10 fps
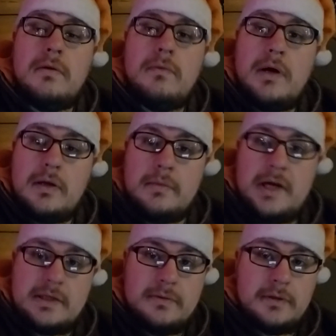Welcome
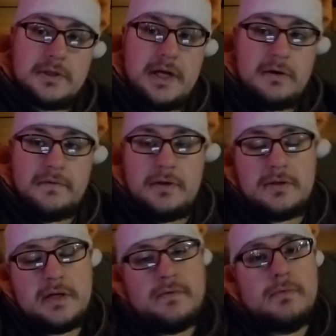back to Orange Hat Reviews,
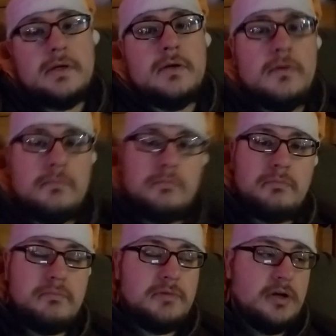everyone. Hope
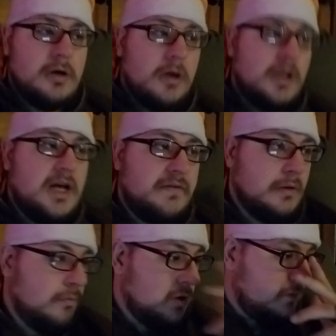you're all having a
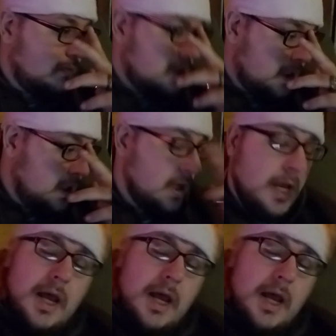wonderful day.